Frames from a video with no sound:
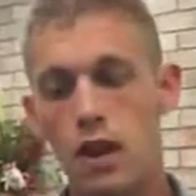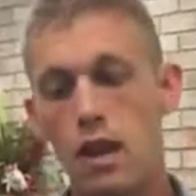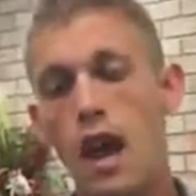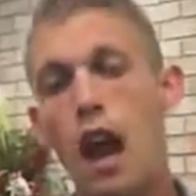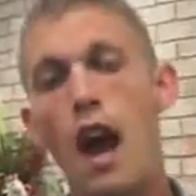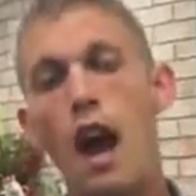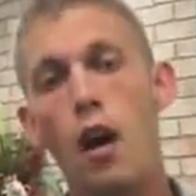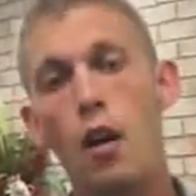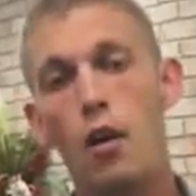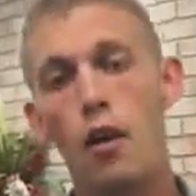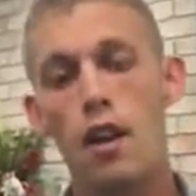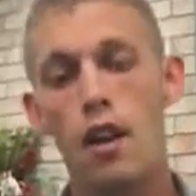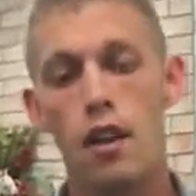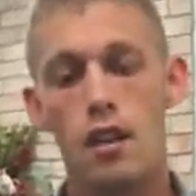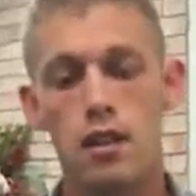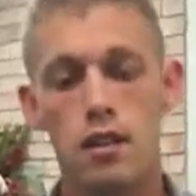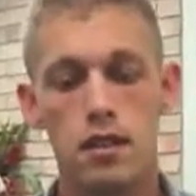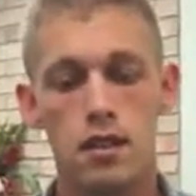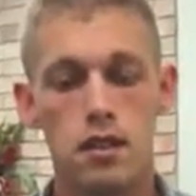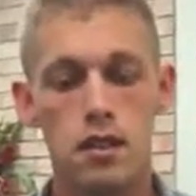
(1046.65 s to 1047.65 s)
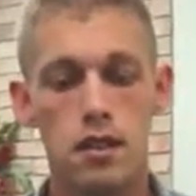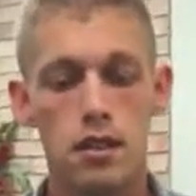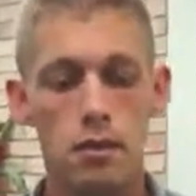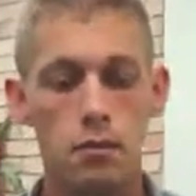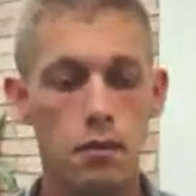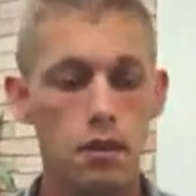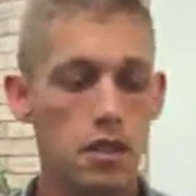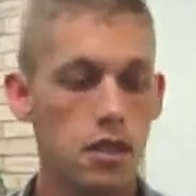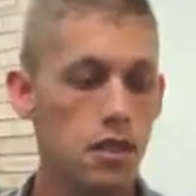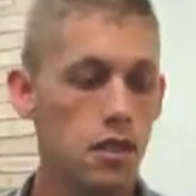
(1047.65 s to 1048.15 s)
So right now, the
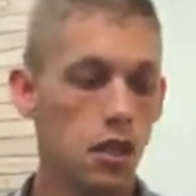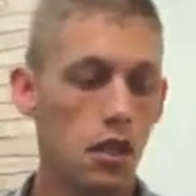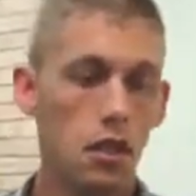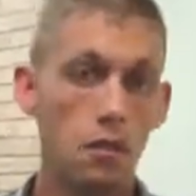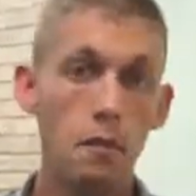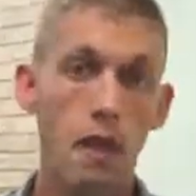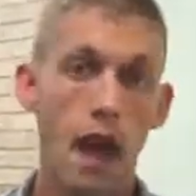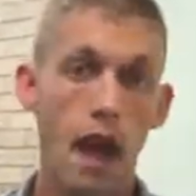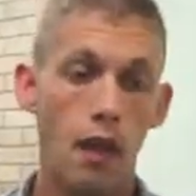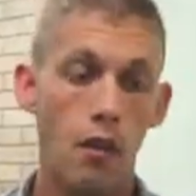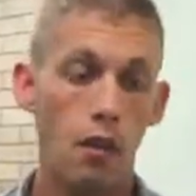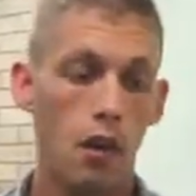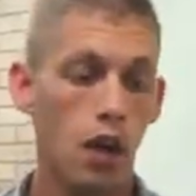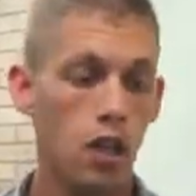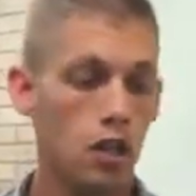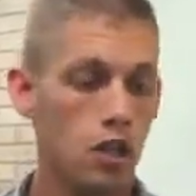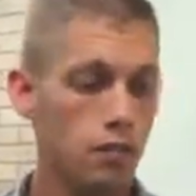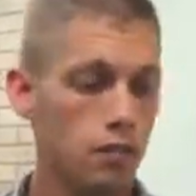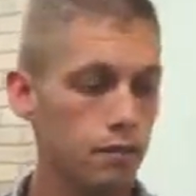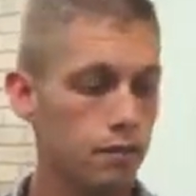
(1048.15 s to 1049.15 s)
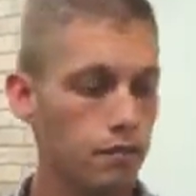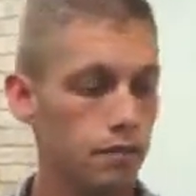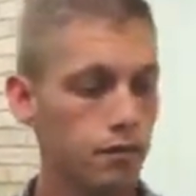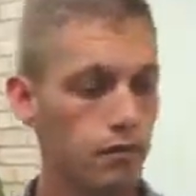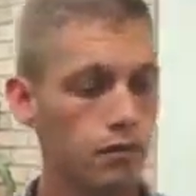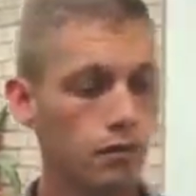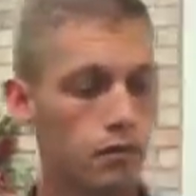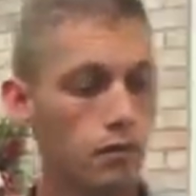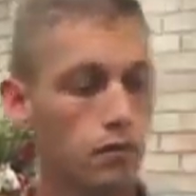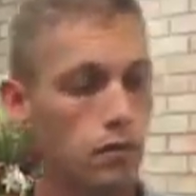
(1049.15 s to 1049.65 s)
system is still in backwash.
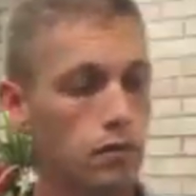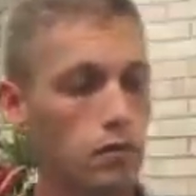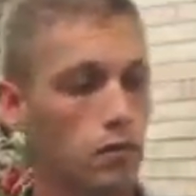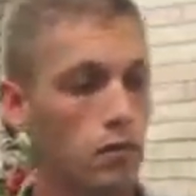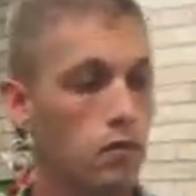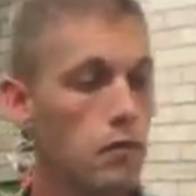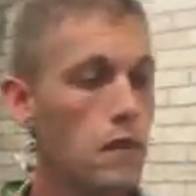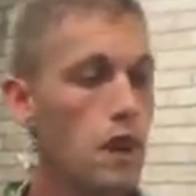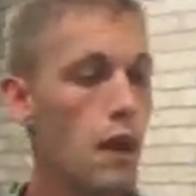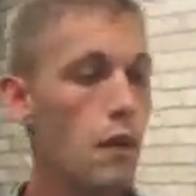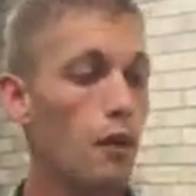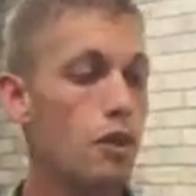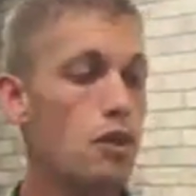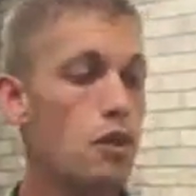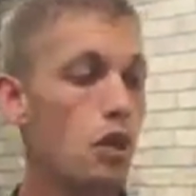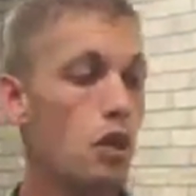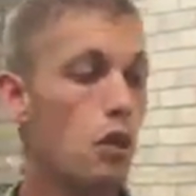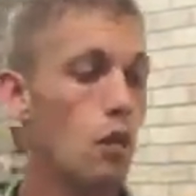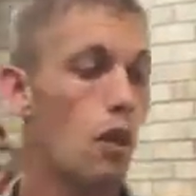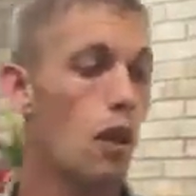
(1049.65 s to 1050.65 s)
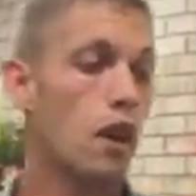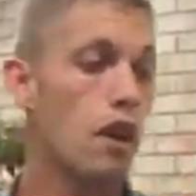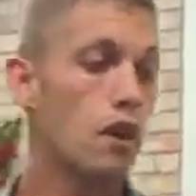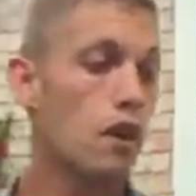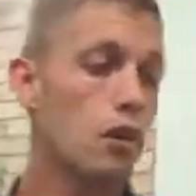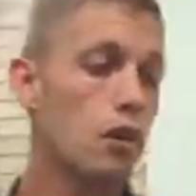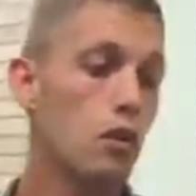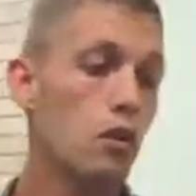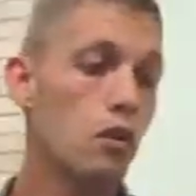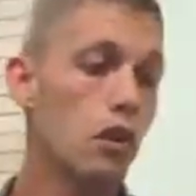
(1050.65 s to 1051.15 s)
And what you're going to
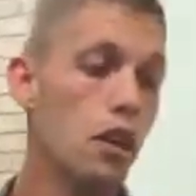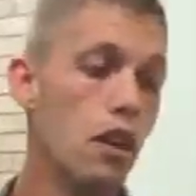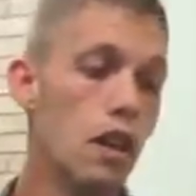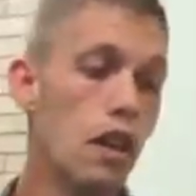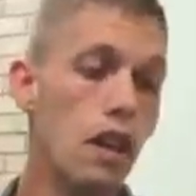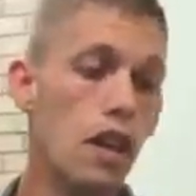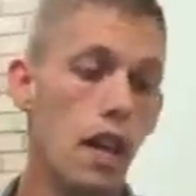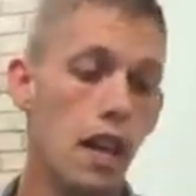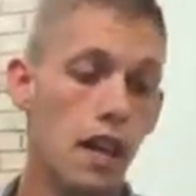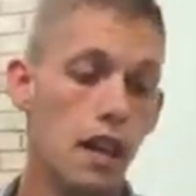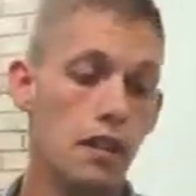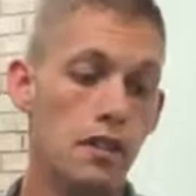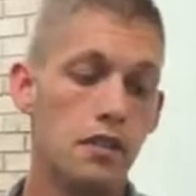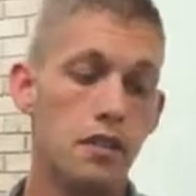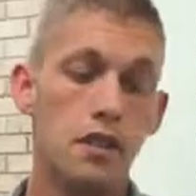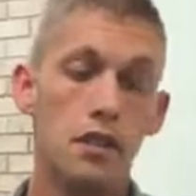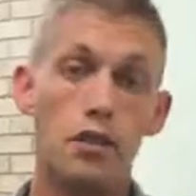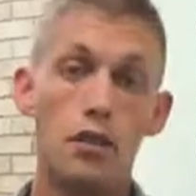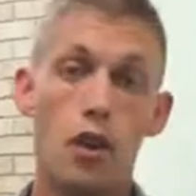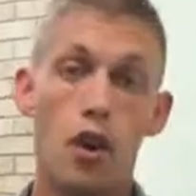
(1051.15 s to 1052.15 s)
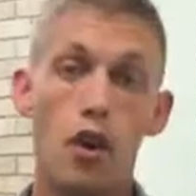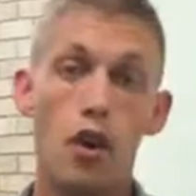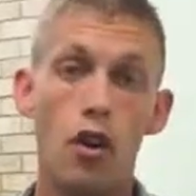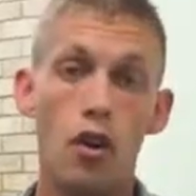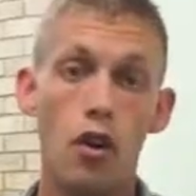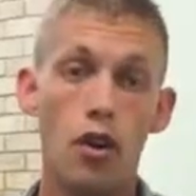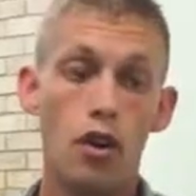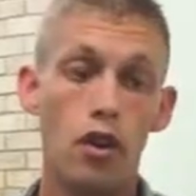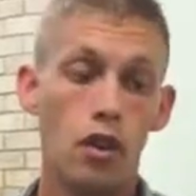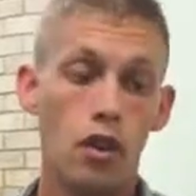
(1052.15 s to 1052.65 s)
want to do is
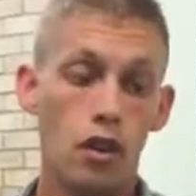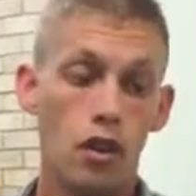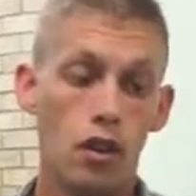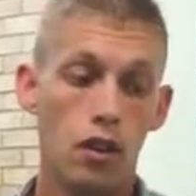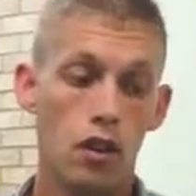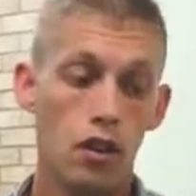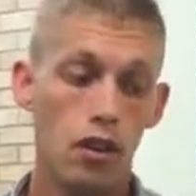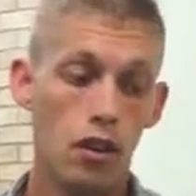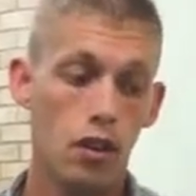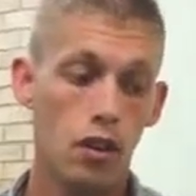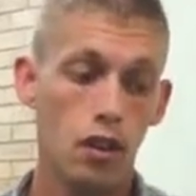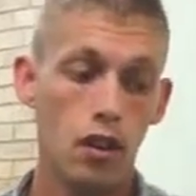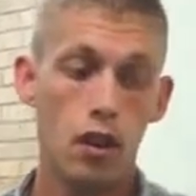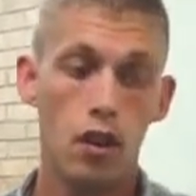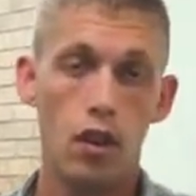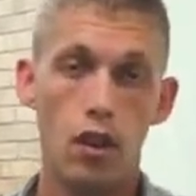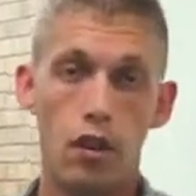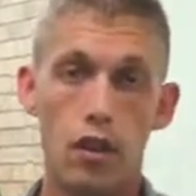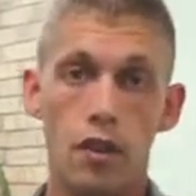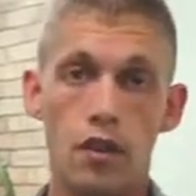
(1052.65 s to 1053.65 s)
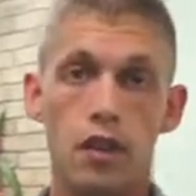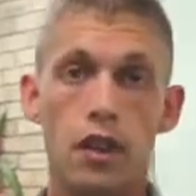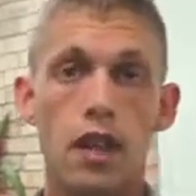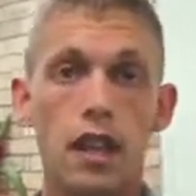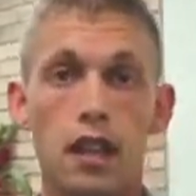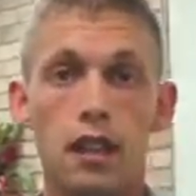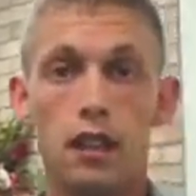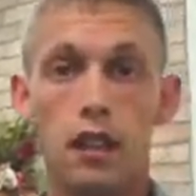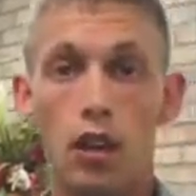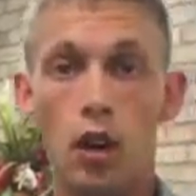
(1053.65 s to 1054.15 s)
turn
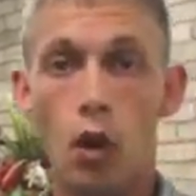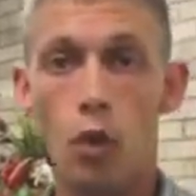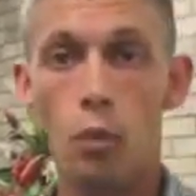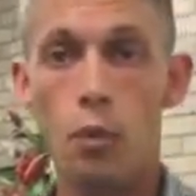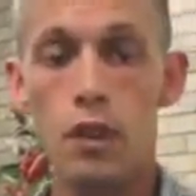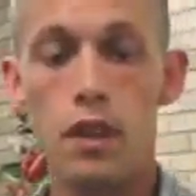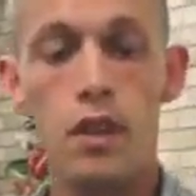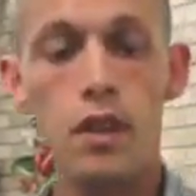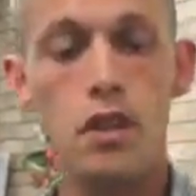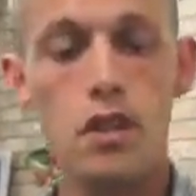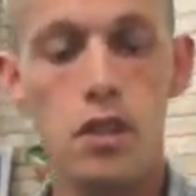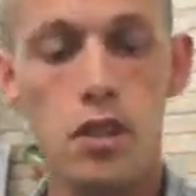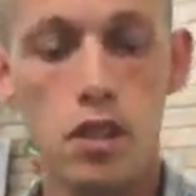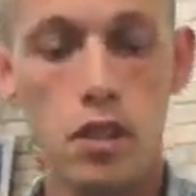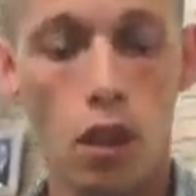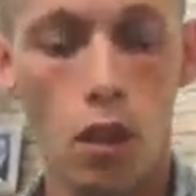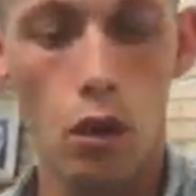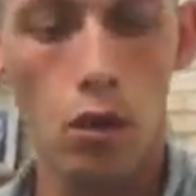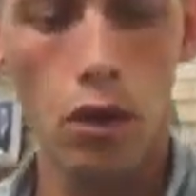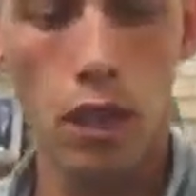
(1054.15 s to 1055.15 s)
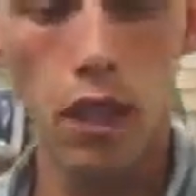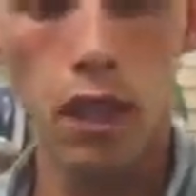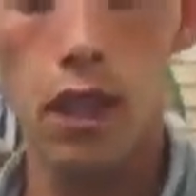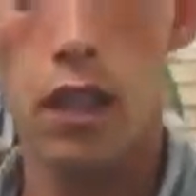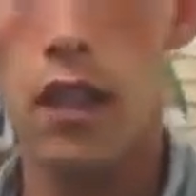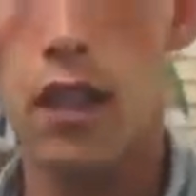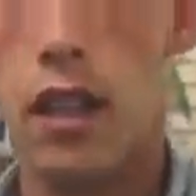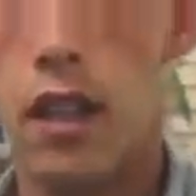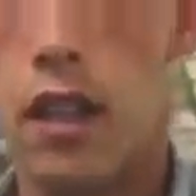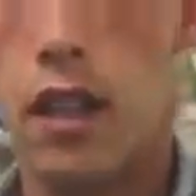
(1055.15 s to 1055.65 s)
the inlet open
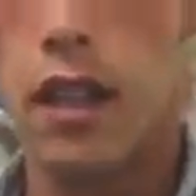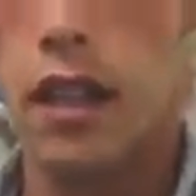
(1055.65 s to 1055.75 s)
slowly.